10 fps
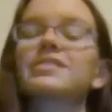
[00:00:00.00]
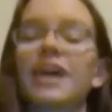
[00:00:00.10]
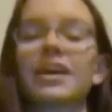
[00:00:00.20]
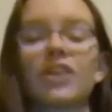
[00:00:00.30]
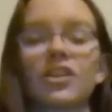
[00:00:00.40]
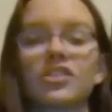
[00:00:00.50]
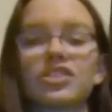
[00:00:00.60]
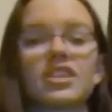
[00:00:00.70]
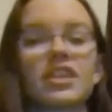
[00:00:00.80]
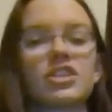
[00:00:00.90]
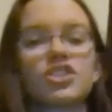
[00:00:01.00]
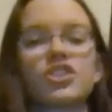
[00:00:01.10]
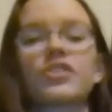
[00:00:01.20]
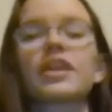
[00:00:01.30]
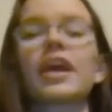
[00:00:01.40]
technology,
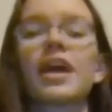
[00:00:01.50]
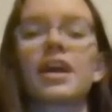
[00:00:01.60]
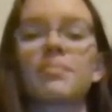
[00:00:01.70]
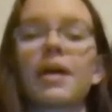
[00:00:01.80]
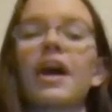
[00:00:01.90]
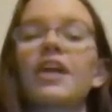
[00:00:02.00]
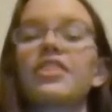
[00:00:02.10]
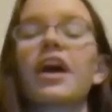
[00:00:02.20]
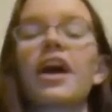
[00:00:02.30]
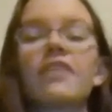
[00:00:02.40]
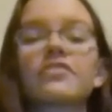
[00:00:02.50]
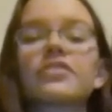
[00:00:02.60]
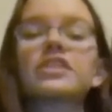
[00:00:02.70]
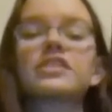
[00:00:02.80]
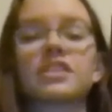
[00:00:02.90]
engineering, and math
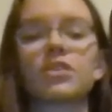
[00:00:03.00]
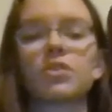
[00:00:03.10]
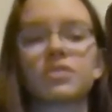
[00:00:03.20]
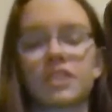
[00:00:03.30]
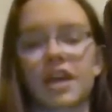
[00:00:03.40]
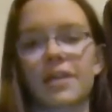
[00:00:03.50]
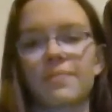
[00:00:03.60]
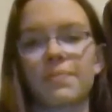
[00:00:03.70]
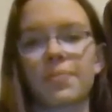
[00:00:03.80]
every single day.